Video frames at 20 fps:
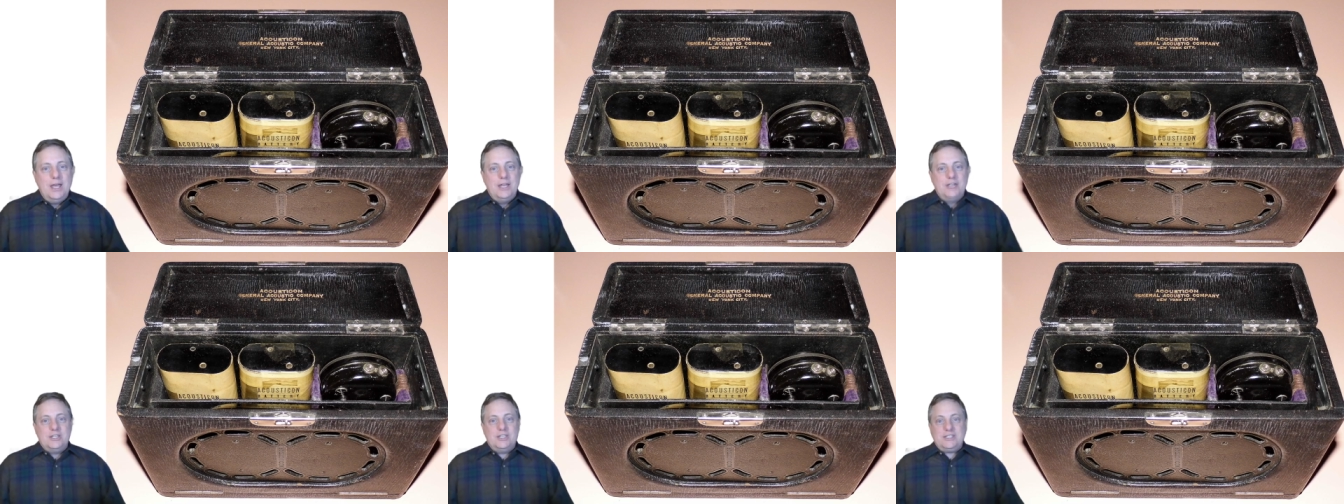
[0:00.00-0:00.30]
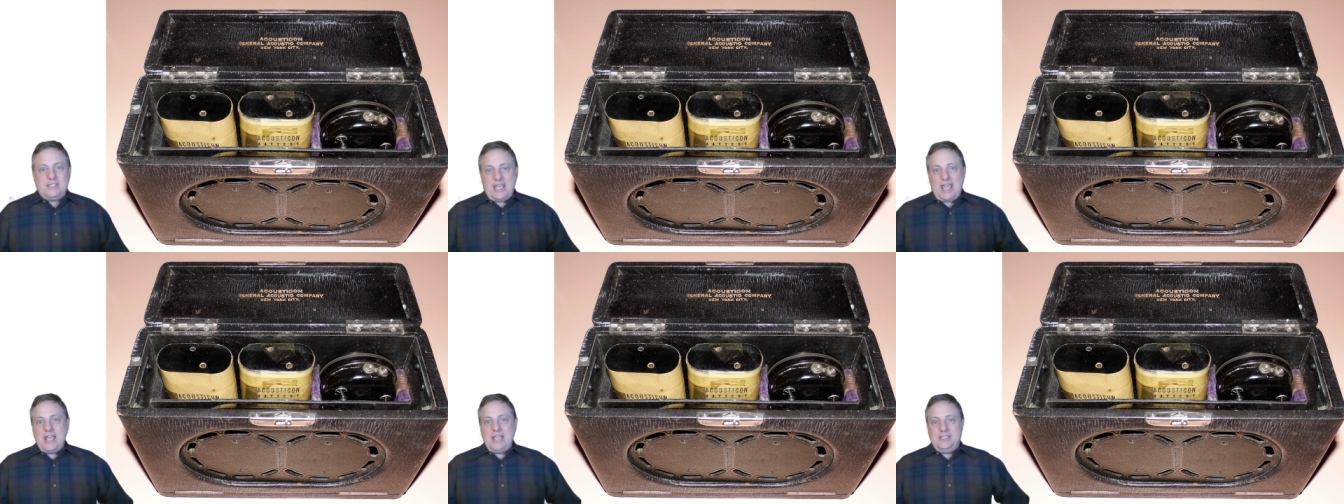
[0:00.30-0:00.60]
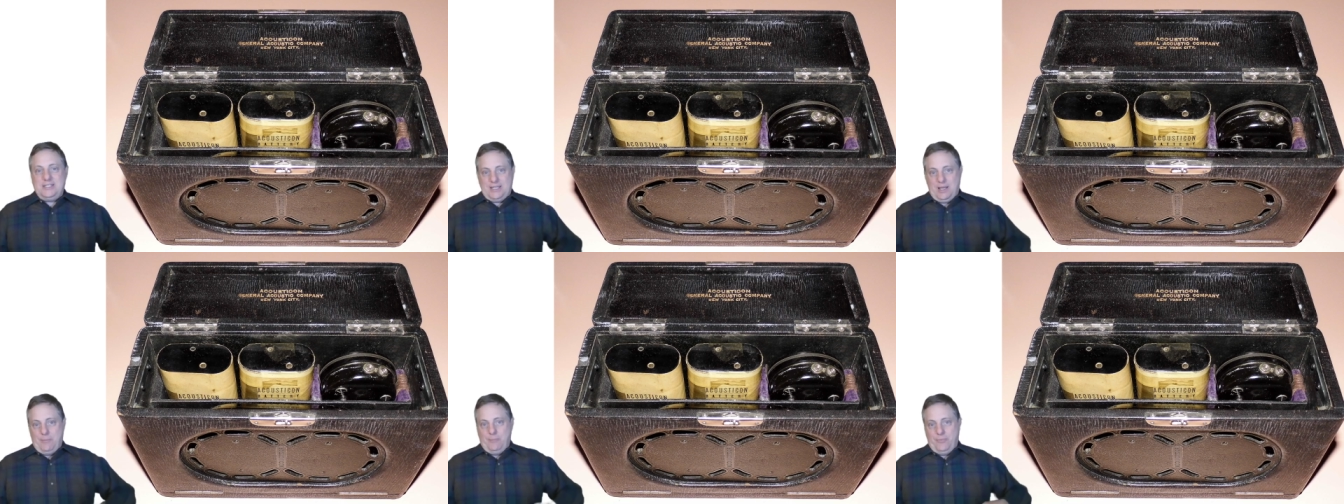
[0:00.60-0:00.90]
to say
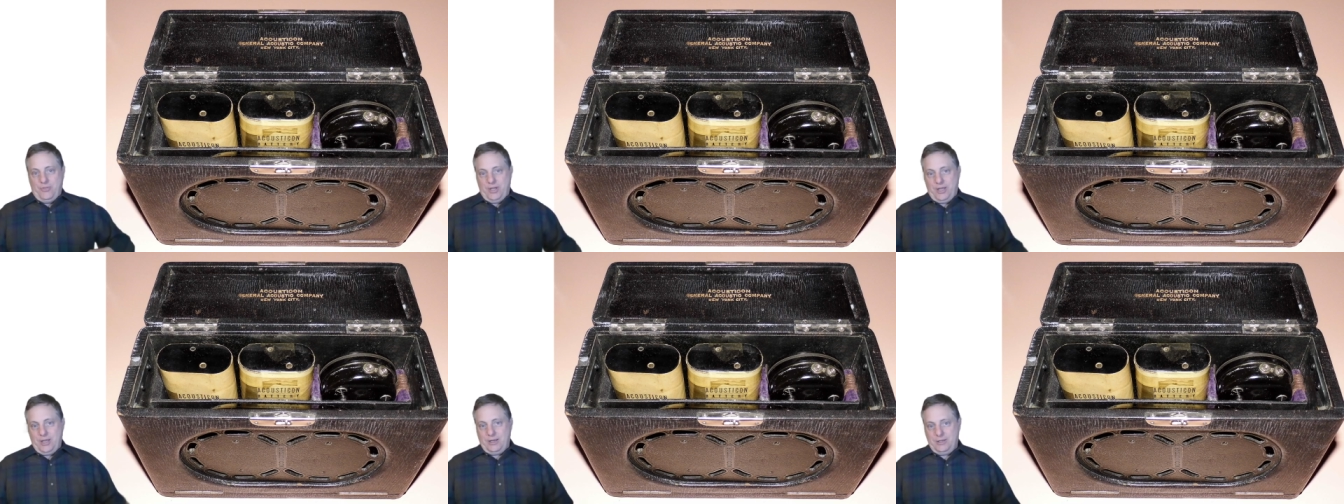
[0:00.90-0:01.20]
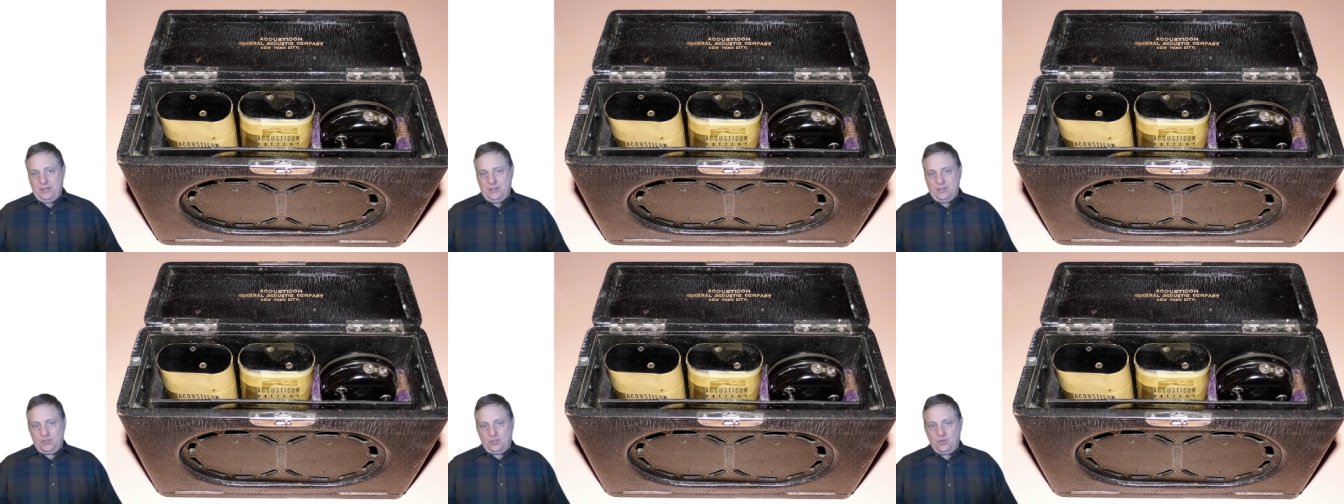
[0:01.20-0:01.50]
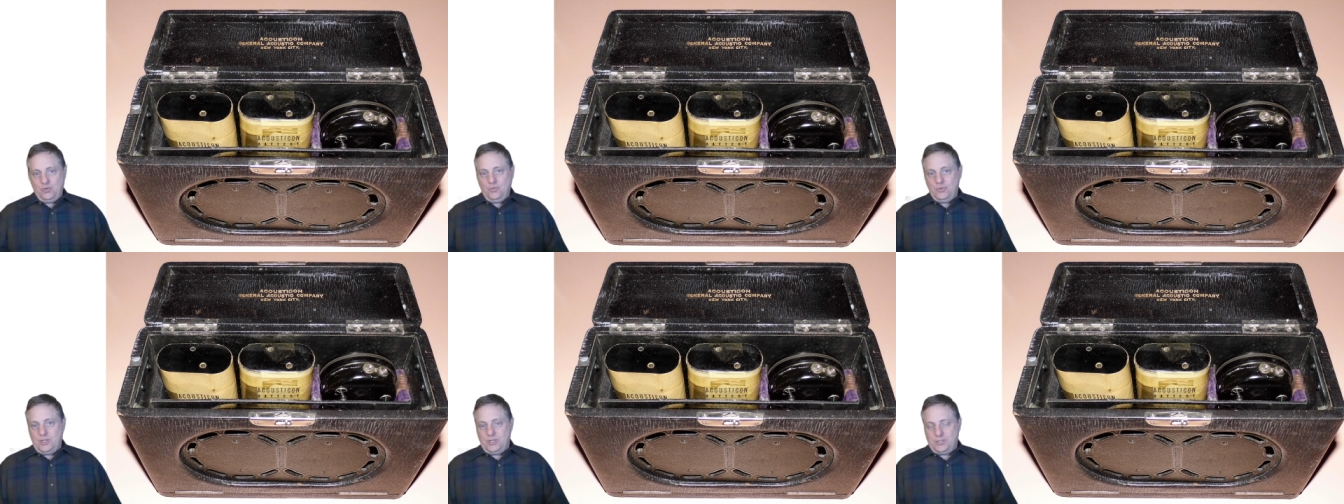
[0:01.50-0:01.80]
something
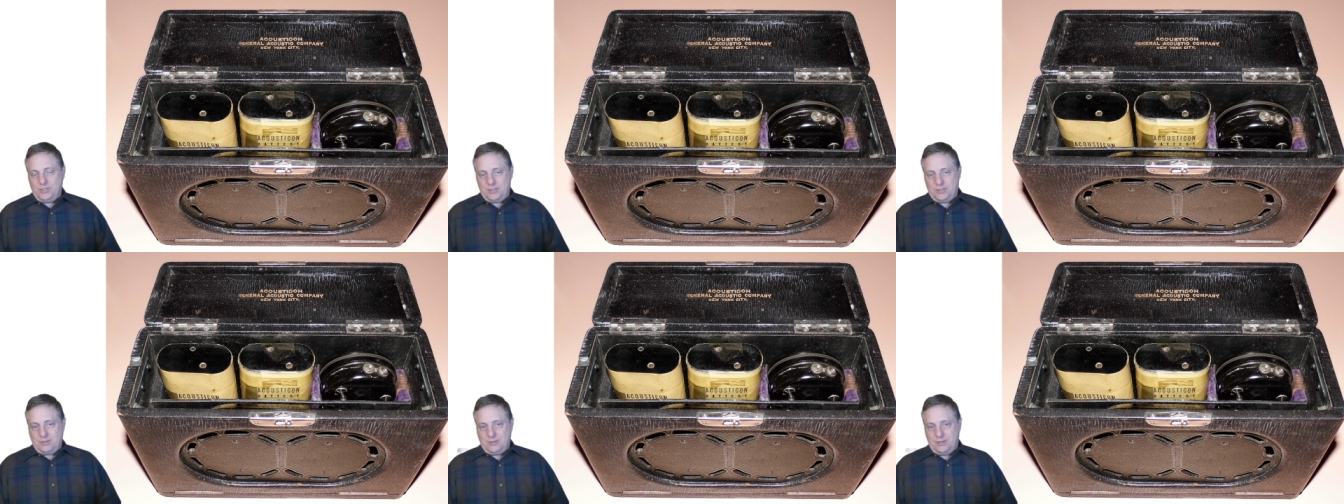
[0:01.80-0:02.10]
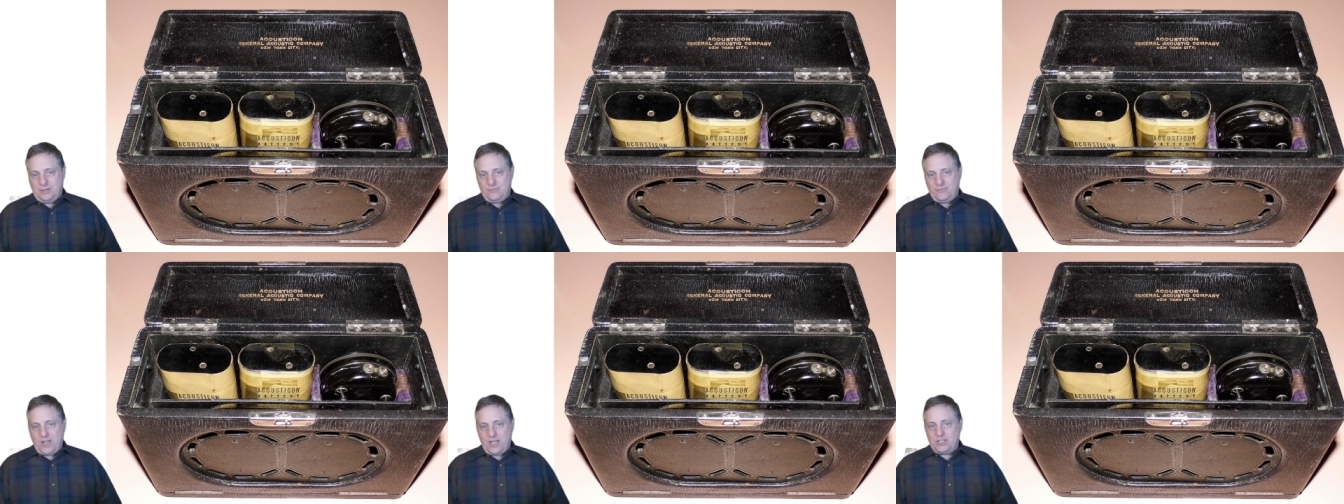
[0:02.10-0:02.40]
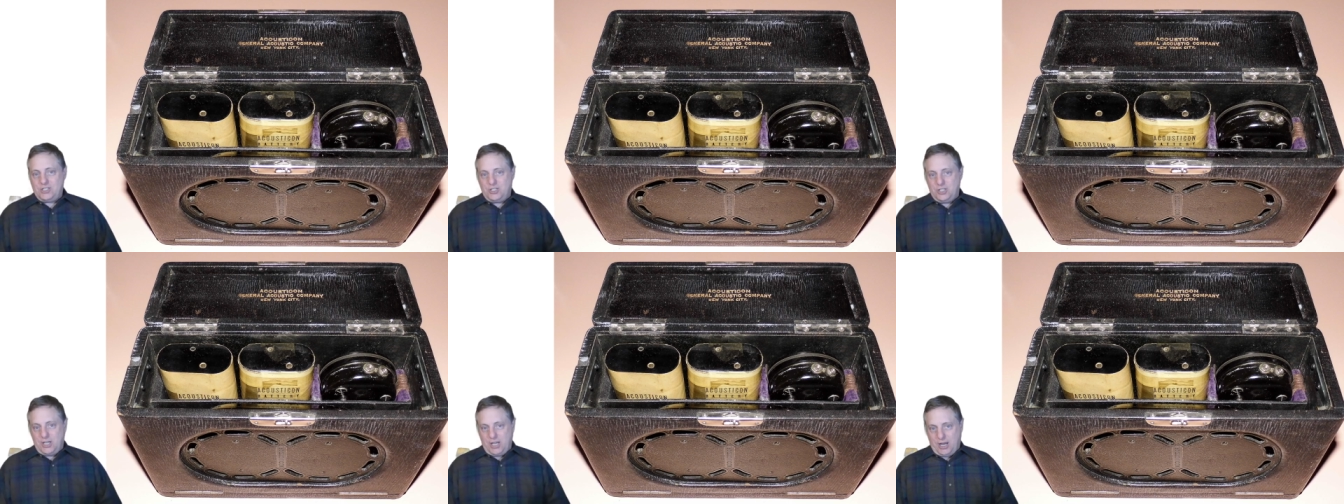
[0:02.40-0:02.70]
to this
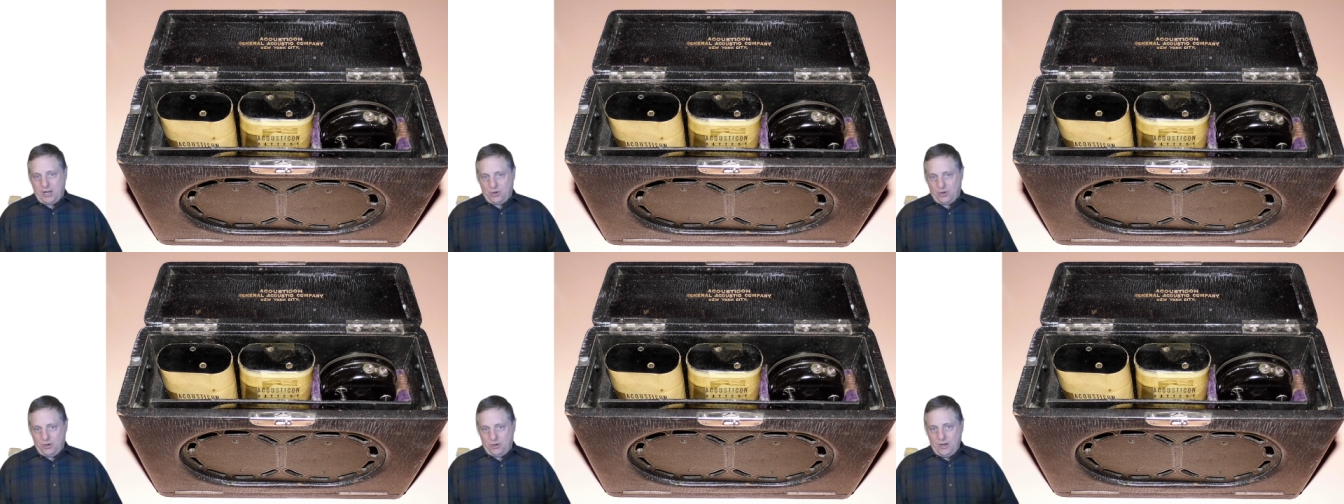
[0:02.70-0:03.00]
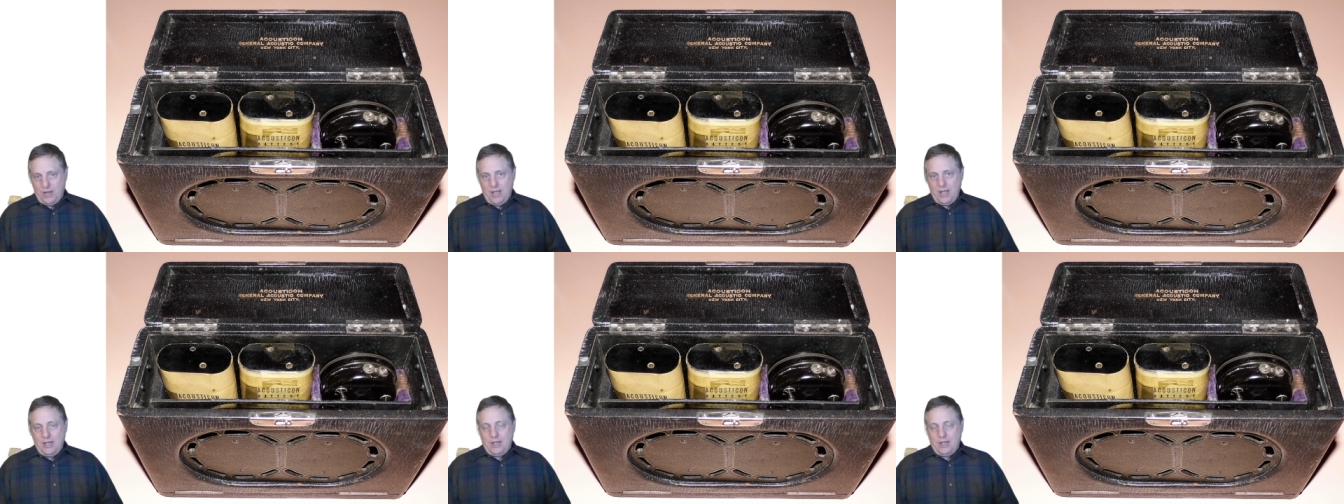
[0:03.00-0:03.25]
investigator.